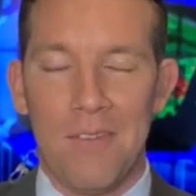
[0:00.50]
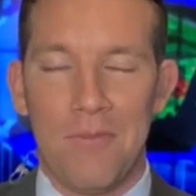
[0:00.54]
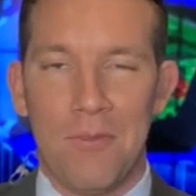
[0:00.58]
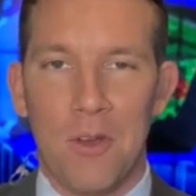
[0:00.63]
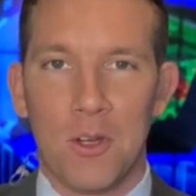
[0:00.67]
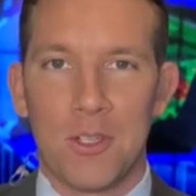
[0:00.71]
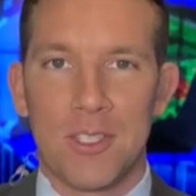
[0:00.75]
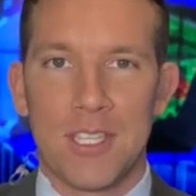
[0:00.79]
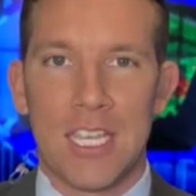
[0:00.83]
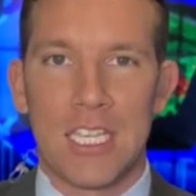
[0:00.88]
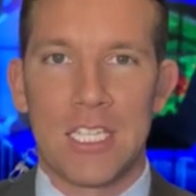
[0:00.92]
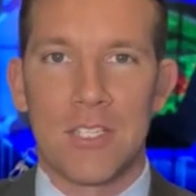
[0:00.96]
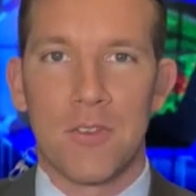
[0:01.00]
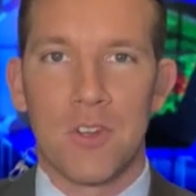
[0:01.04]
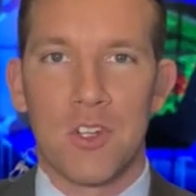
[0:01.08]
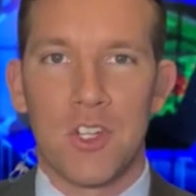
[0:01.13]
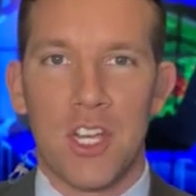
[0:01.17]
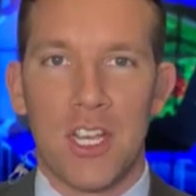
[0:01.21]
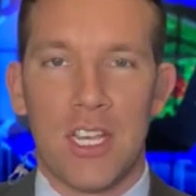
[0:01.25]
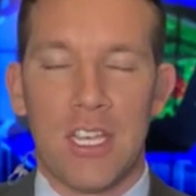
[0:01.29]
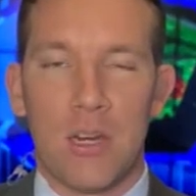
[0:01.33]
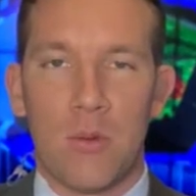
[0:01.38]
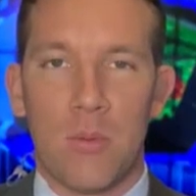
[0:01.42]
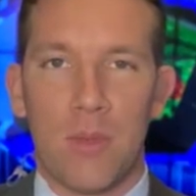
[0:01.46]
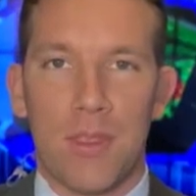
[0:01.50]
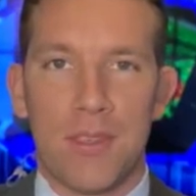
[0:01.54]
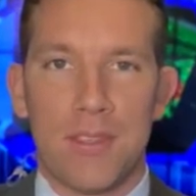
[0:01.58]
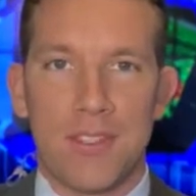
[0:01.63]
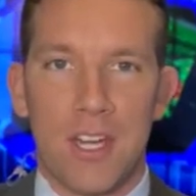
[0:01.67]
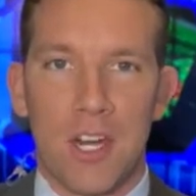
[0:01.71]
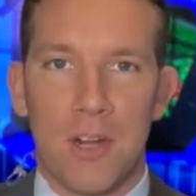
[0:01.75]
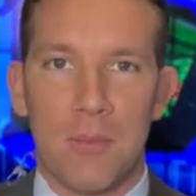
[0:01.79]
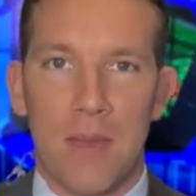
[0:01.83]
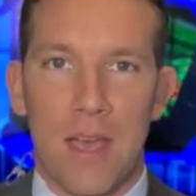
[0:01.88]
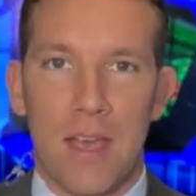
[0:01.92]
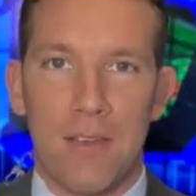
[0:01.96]
Hey folks, thanks for checking
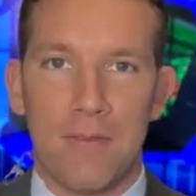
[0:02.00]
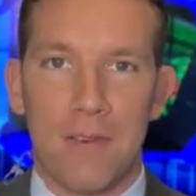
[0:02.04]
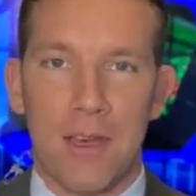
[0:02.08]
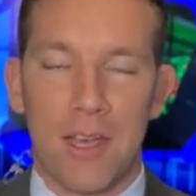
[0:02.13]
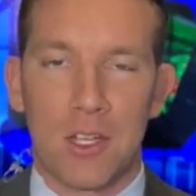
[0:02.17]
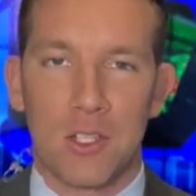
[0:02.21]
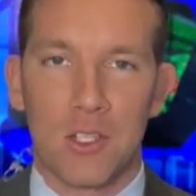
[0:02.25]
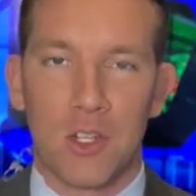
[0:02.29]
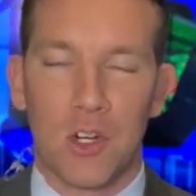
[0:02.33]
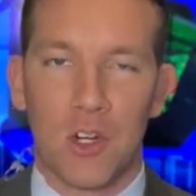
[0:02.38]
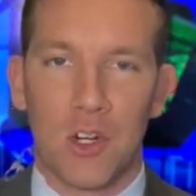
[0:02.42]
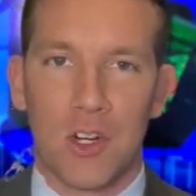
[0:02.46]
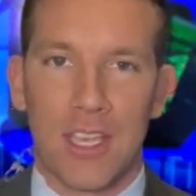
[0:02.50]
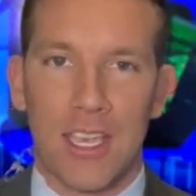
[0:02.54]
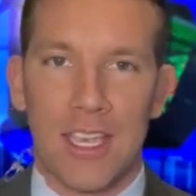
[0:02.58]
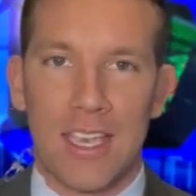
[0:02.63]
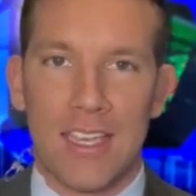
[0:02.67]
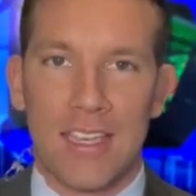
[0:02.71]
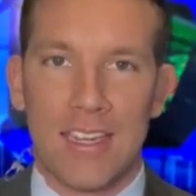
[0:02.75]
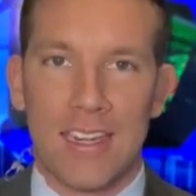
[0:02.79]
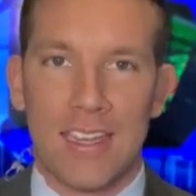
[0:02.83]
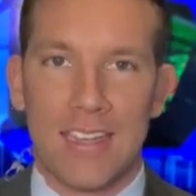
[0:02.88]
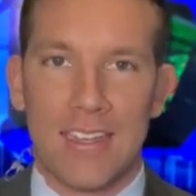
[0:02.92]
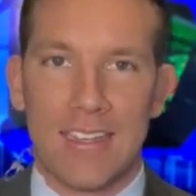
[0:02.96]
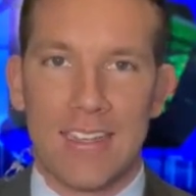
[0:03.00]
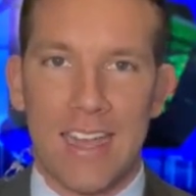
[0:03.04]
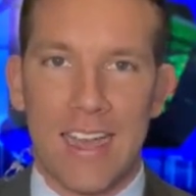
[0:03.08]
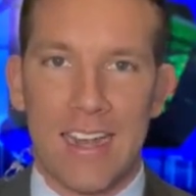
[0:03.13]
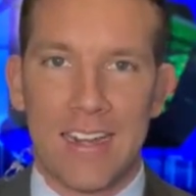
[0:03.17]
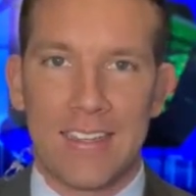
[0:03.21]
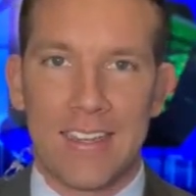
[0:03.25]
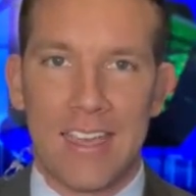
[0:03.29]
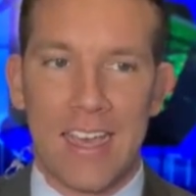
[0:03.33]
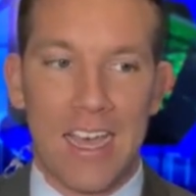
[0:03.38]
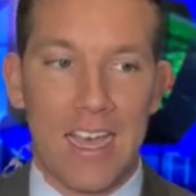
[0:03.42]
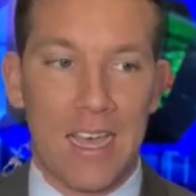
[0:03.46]
in with us here at
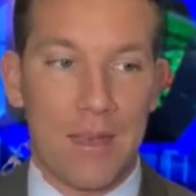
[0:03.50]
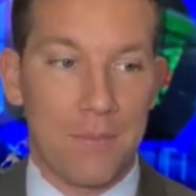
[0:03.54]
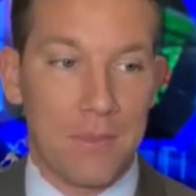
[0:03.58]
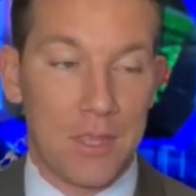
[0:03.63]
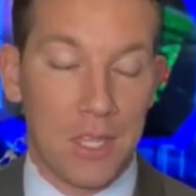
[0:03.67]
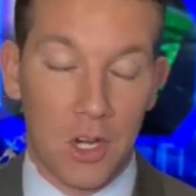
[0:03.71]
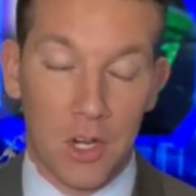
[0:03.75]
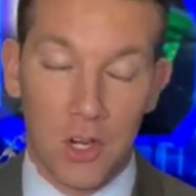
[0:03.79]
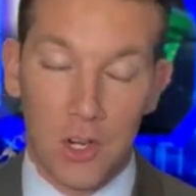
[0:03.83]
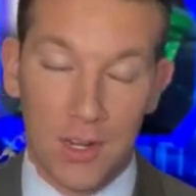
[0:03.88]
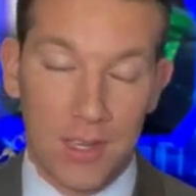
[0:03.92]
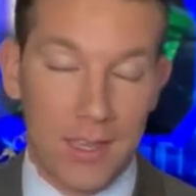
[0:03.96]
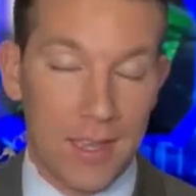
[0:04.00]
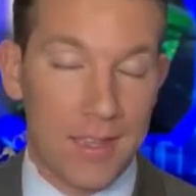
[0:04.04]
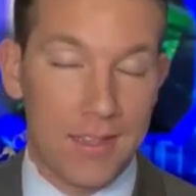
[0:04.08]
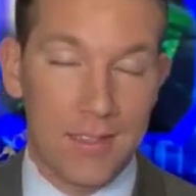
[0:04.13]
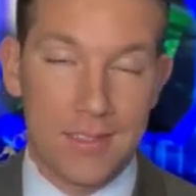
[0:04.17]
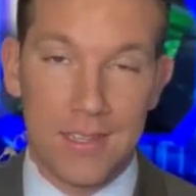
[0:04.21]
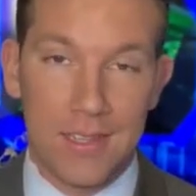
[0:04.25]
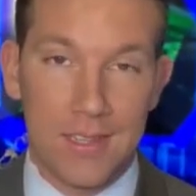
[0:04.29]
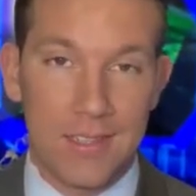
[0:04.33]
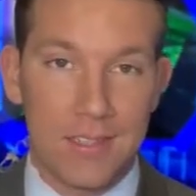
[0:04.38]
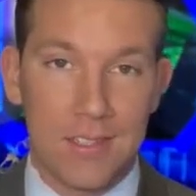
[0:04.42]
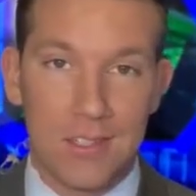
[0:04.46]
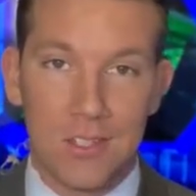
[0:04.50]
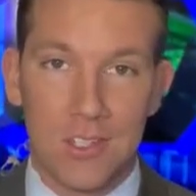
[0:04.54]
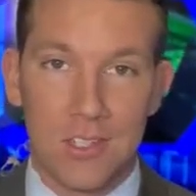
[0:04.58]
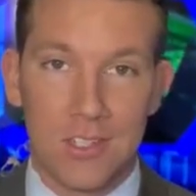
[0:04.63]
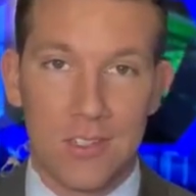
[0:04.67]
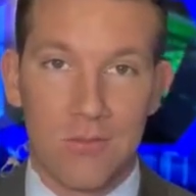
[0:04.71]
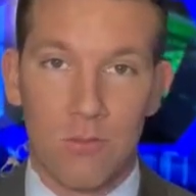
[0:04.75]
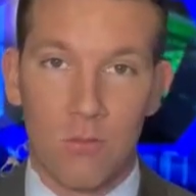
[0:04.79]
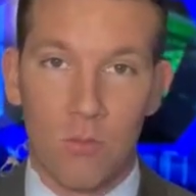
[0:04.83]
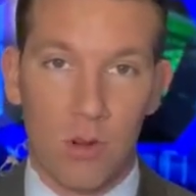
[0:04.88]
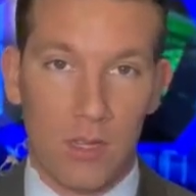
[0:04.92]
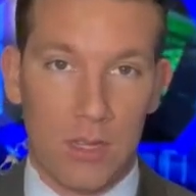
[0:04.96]
myfoxhurricane.com. The hurricane
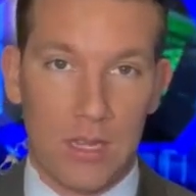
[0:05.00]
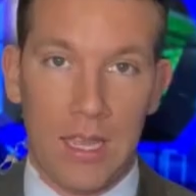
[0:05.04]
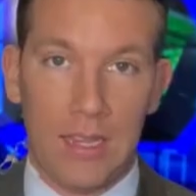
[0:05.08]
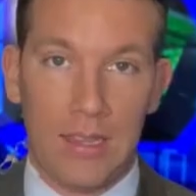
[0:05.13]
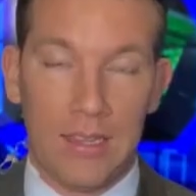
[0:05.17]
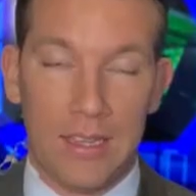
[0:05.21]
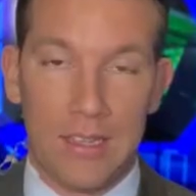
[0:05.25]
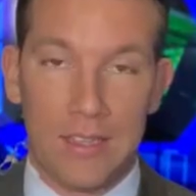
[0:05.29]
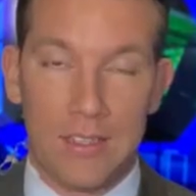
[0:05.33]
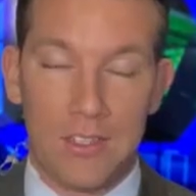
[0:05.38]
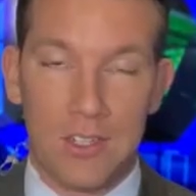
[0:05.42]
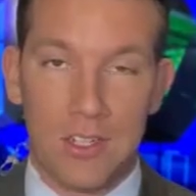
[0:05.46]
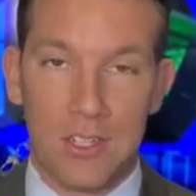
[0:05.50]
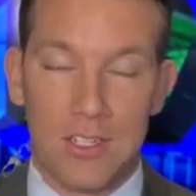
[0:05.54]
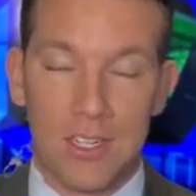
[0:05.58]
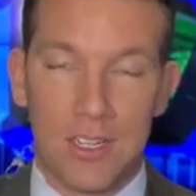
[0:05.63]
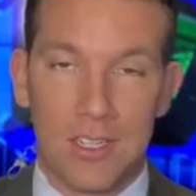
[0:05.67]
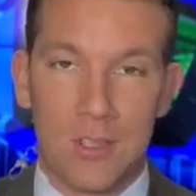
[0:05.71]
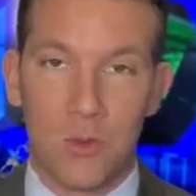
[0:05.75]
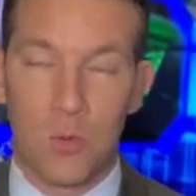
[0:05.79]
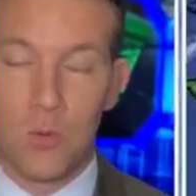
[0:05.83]
season just relentless, just